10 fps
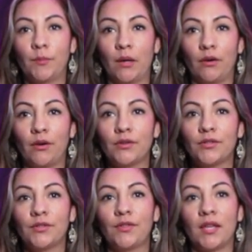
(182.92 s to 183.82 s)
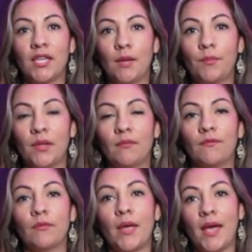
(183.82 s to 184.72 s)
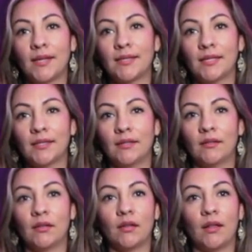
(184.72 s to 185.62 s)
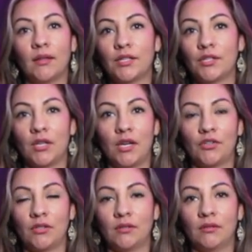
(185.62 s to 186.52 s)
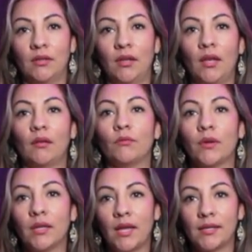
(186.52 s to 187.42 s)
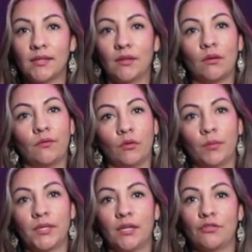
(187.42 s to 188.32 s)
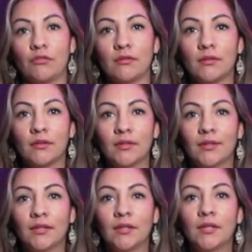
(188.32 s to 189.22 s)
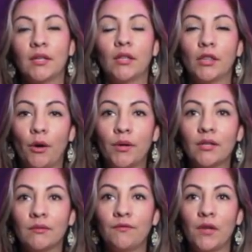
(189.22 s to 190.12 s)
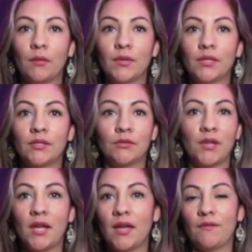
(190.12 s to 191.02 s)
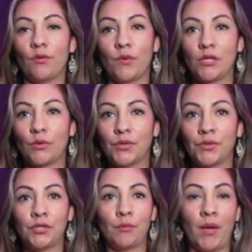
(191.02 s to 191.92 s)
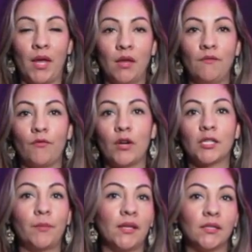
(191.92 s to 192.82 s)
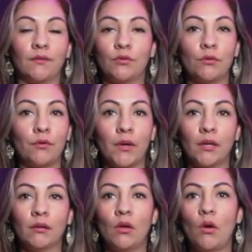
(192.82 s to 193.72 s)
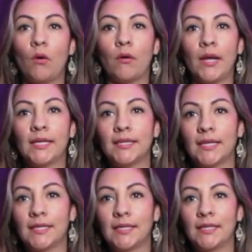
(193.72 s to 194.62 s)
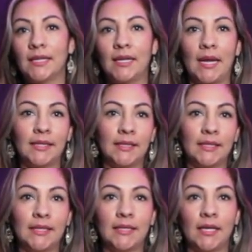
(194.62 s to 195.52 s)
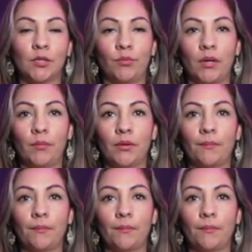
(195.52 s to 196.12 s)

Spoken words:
barriers that keep them from accessing a college education and realizing their full potential. Low income families do not have the resources to pay for expensive tutoring or SAT and ACT test prep.